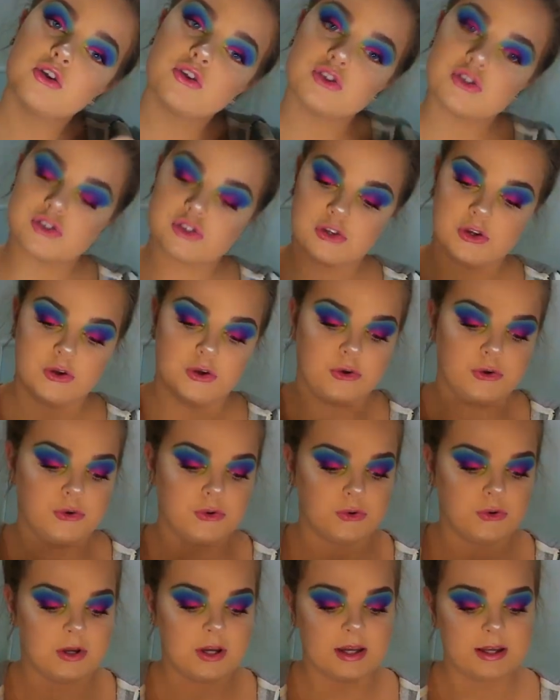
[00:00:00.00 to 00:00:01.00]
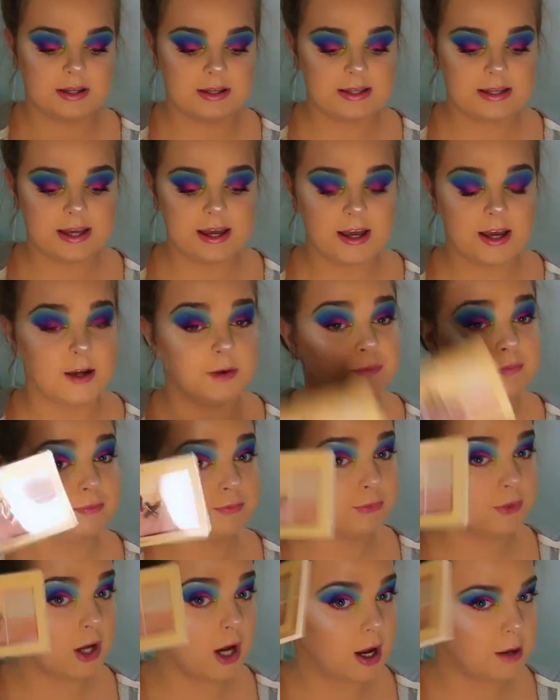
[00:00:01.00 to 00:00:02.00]
So yeah,
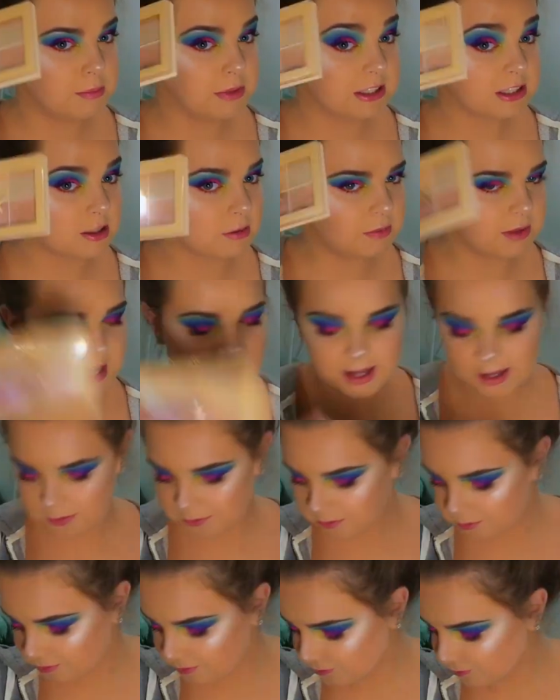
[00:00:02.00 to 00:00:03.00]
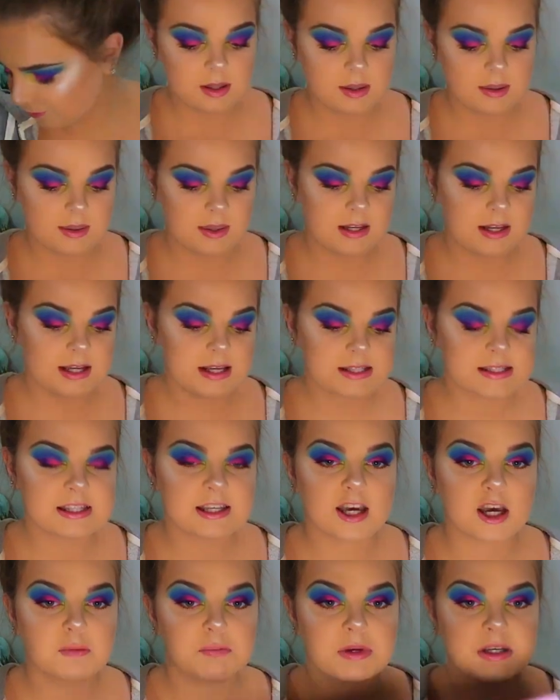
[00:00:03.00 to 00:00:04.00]
I picked up that. The next
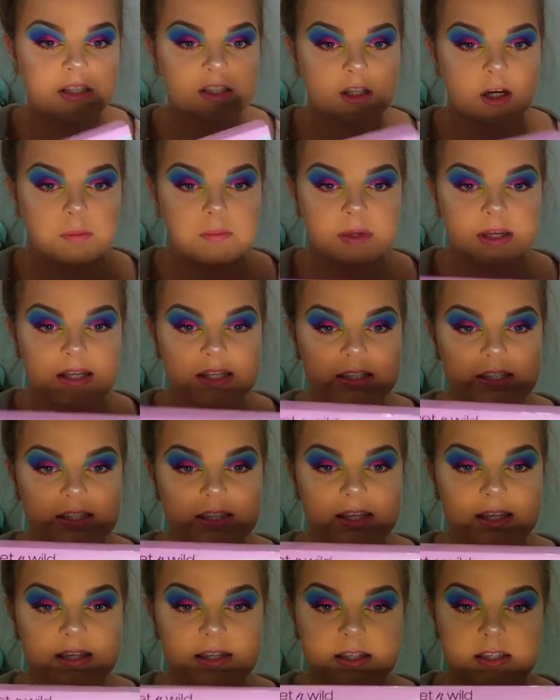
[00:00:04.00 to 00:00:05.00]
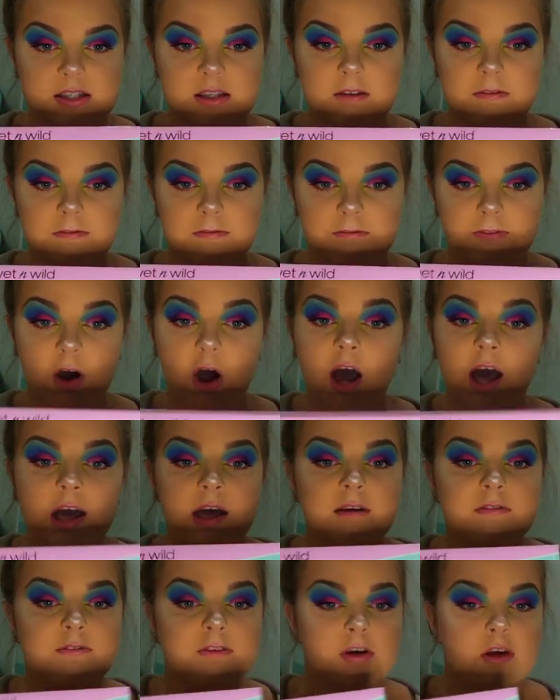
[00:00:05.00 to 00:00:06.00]
thing I picked up is this
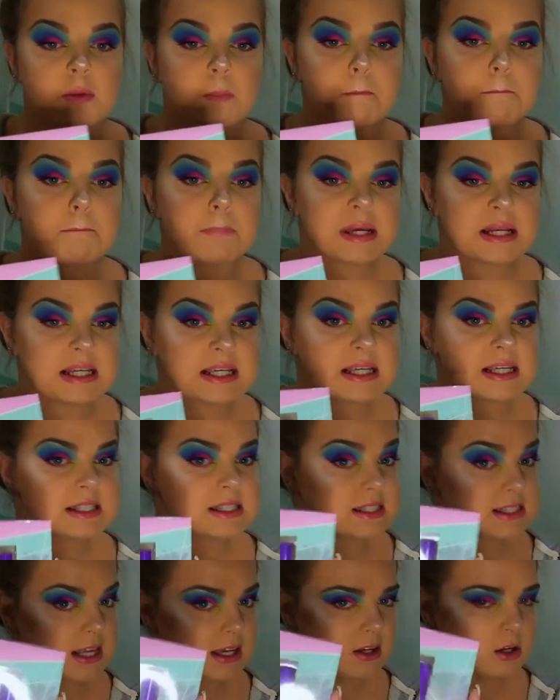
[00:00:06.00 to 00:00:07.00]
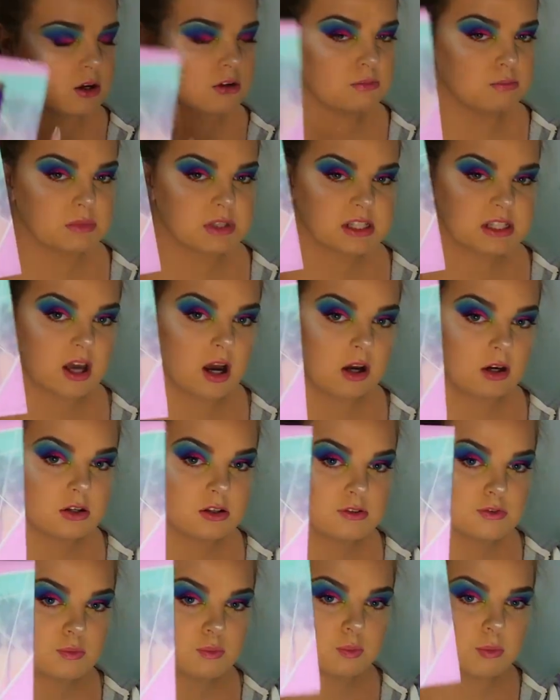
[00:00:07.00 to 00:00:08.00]
five mini set of
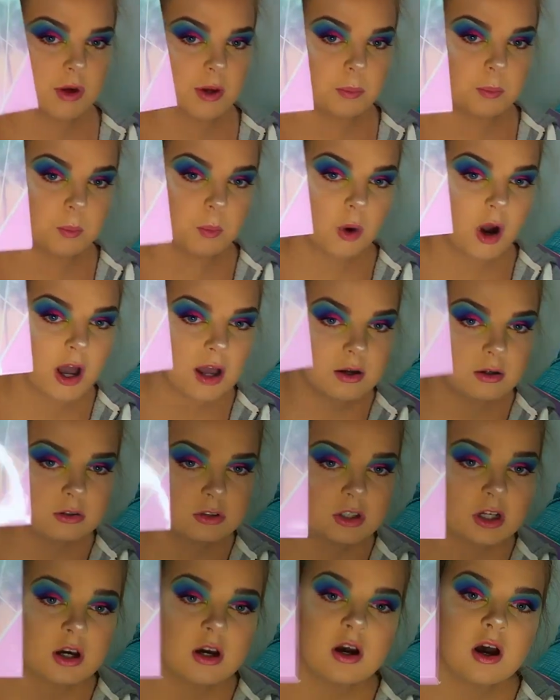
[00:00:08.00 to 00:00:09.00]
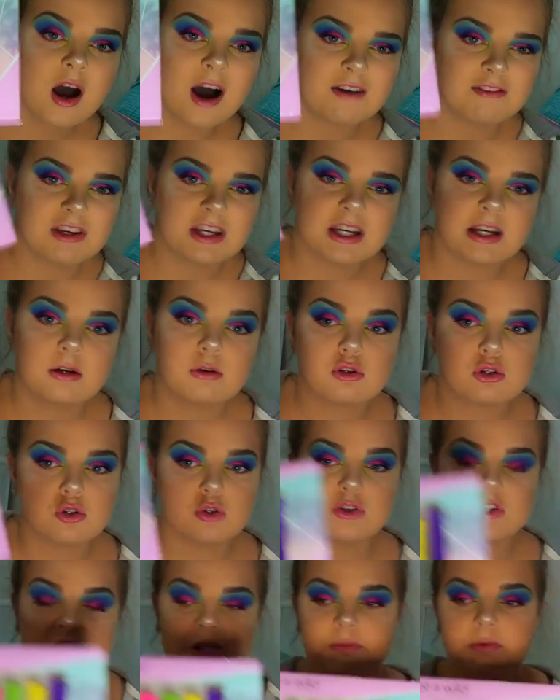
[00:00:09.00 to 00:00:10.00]
mascaras from Wet n Wild. I figured I'd
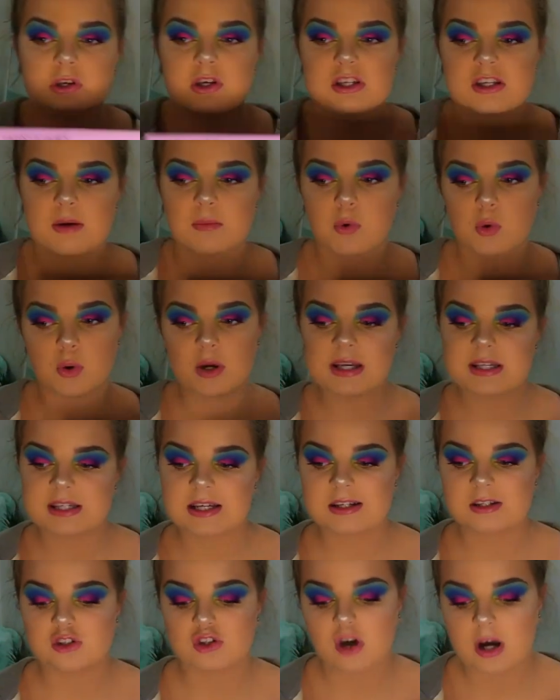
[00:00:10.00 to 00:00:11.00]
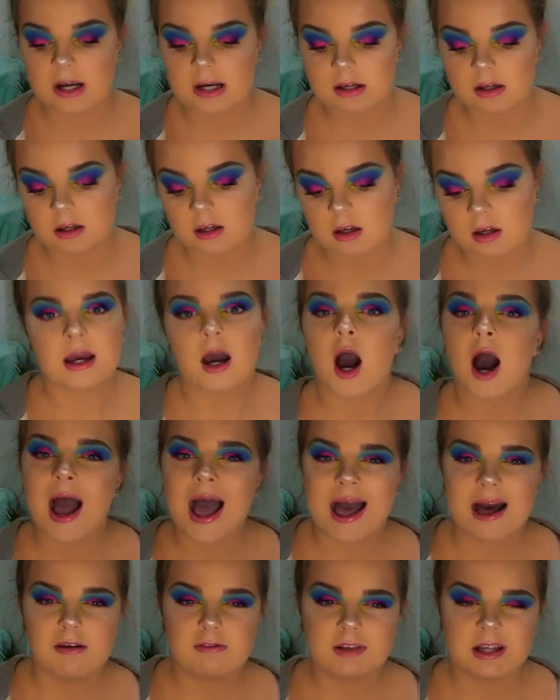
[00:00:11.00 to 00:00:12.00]
do this because I'm always like trying to, like I
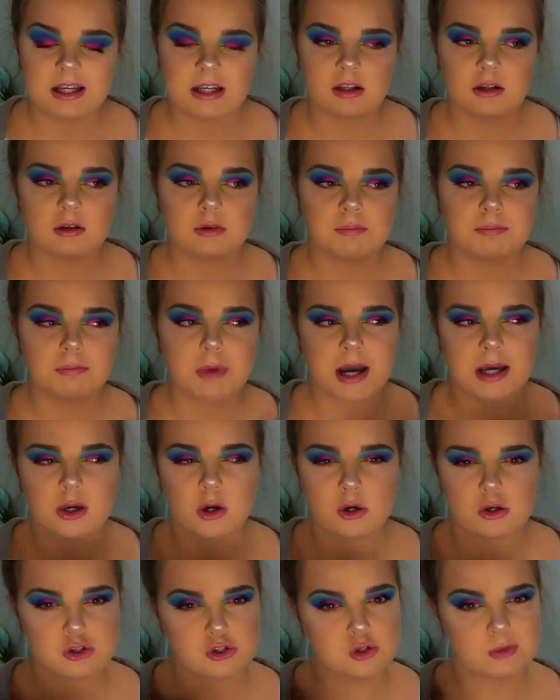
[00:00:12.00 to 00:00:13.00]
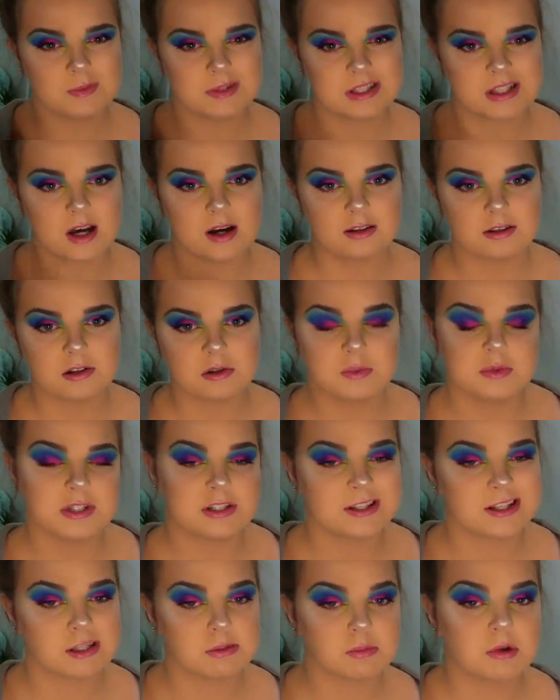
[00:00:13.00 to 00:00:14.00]
have like my go-to mascara,
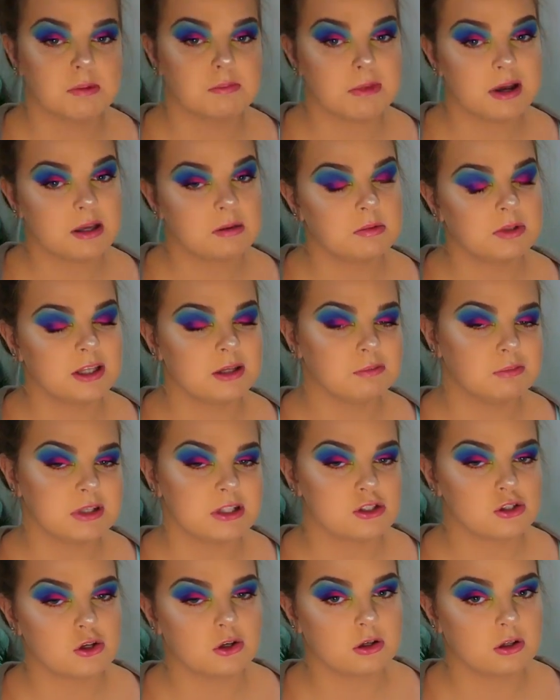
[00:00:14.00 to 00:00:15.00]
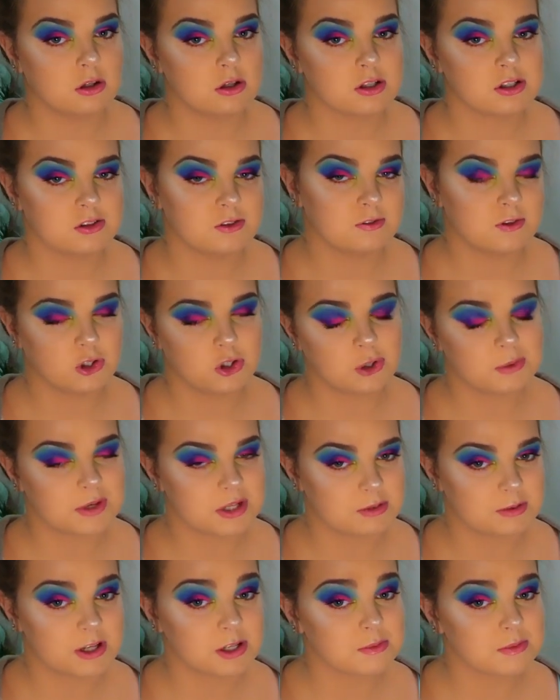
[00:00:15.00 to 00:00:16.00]
which is my Maybelline Big Shot Colossal Volume
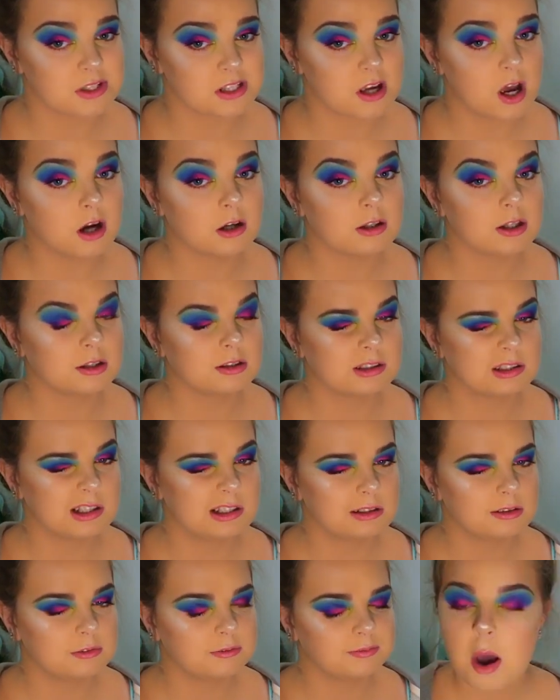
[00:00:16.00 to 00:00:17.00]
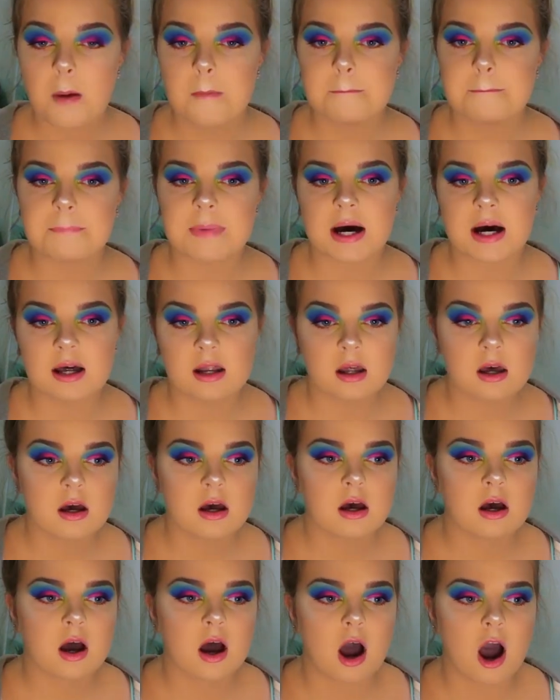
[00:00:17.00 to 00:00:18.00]
Express mascara, but
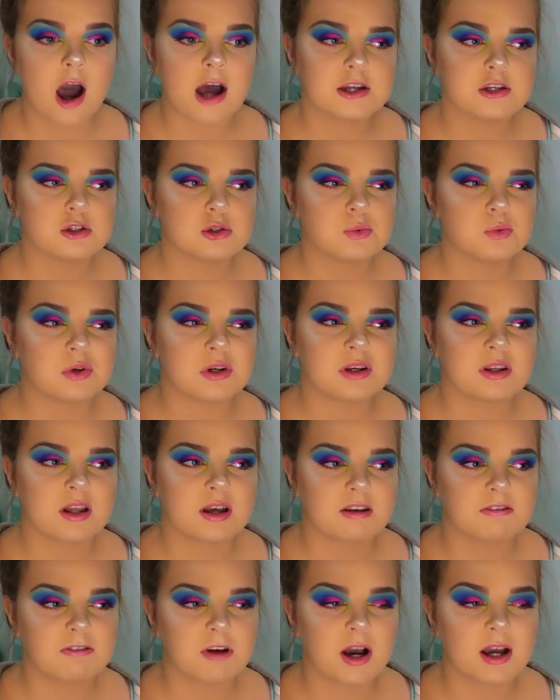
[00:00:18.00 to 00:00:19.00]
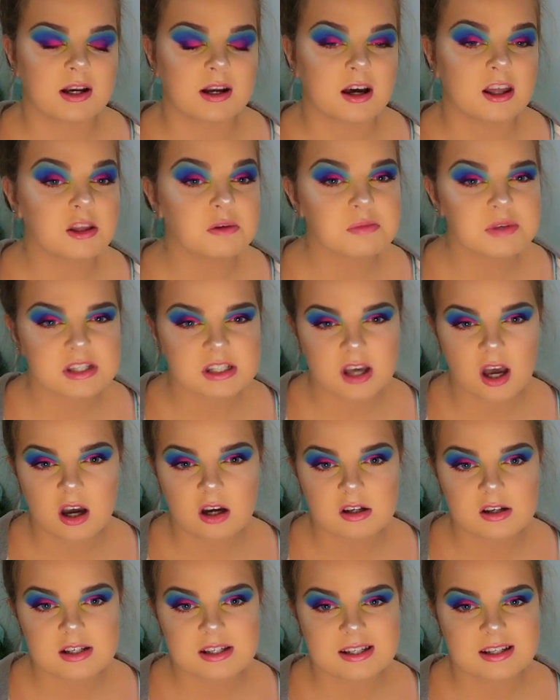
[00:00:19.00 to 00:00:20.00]
I do want to like find other
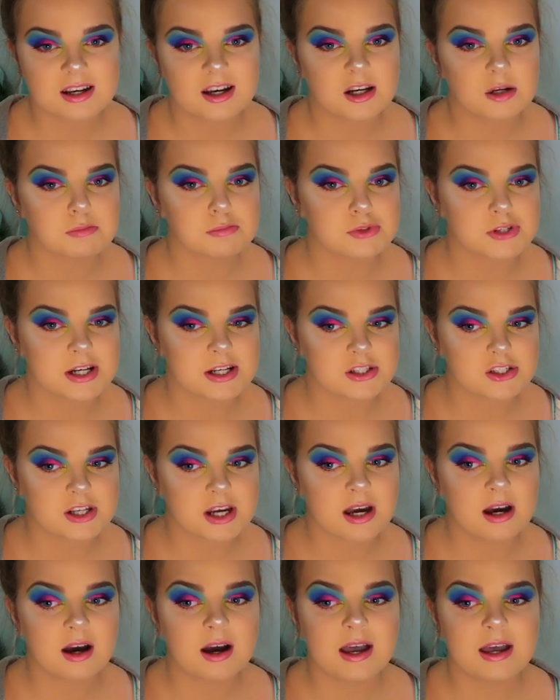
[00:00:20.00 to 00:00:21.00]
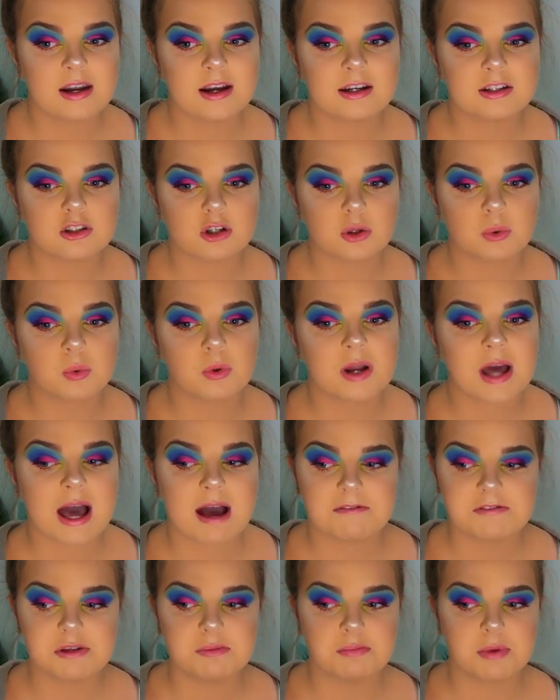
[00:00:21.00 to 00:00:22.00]
mascaras and kind of branch out, and I don't want to
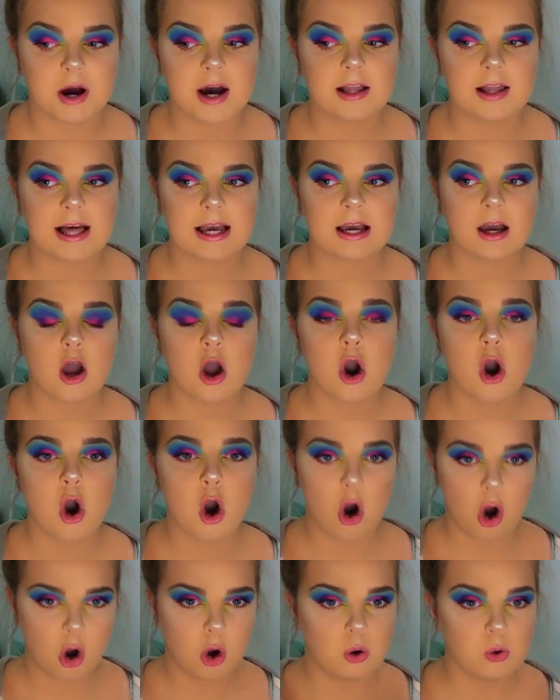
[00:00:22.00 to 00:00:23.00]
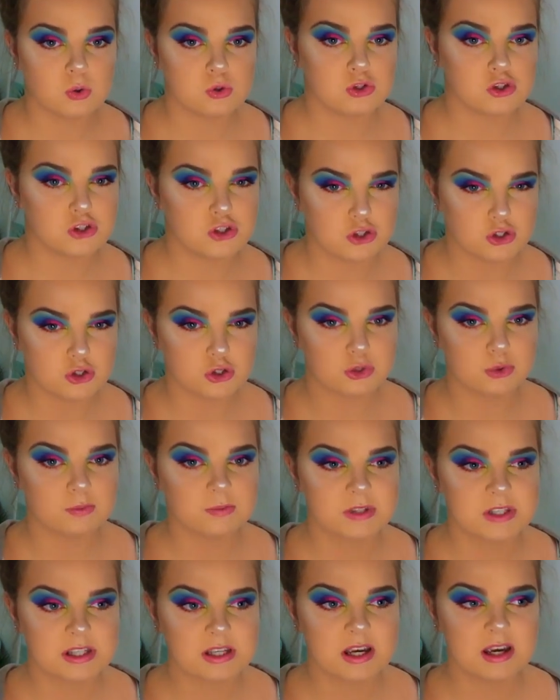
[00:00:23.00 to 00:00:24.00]
have to buy like whole
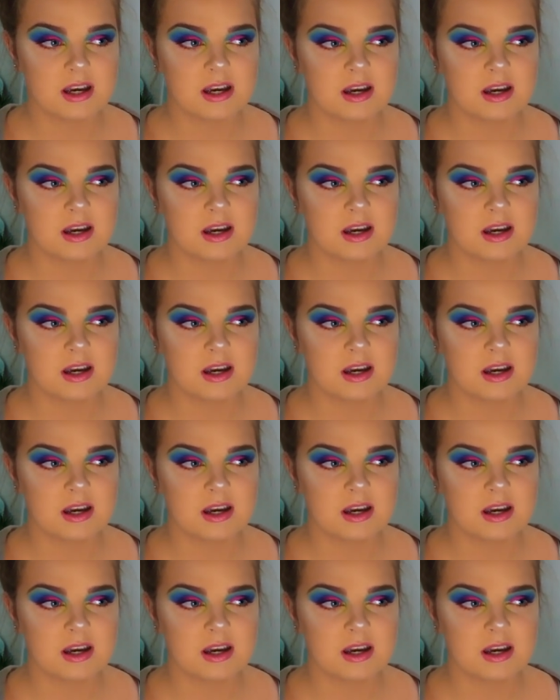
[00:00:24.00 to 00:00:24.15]
tubes